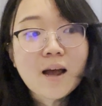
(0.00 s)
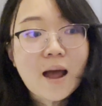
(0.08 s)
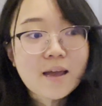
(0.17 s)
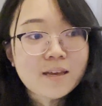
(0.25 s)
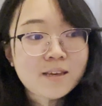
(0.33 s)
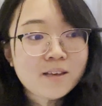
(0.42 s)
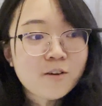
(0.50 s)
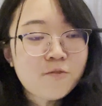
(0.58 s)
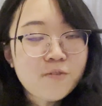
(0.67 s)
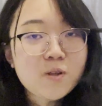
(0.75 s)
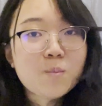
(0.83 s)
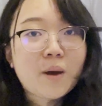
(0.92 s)
I
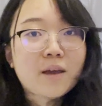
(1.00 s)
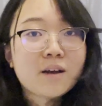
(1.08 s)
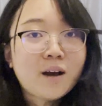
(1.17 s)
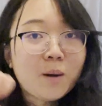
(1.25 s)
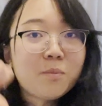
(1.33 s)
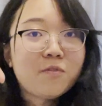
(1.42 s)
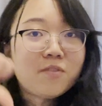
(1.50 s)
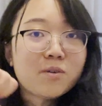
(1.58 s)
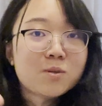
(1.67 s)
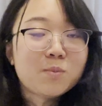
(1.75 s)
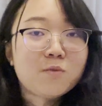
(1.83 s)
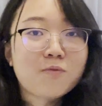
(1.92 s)
fill my cup
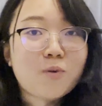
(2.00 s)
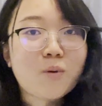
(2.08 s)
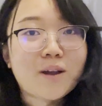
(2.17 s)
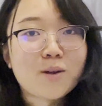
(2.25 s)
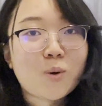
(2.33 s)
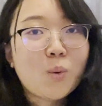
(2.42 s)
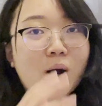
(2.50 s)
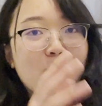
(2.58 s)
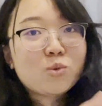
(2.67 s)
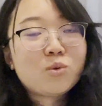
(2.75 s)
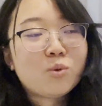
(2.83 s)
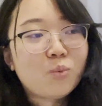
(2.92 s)
first before I go
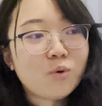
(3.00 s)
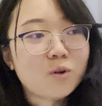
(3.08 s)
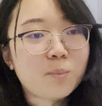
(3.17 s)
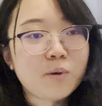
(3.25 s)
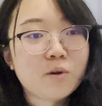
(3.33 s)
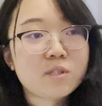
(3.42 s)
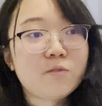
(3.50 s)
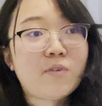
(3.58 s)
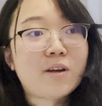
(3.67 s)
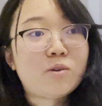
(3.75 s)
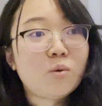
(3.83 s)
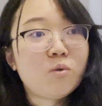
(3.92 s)
out to the world, because if
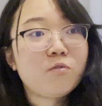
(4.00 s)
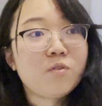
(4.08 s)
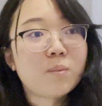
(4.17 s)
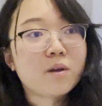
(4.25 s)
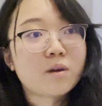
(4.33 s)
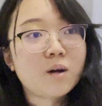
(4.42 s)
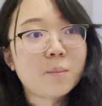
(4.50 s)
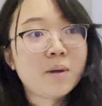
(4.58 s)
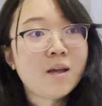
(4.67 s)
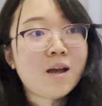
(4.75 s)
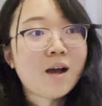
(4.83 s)
I don't fill my cup,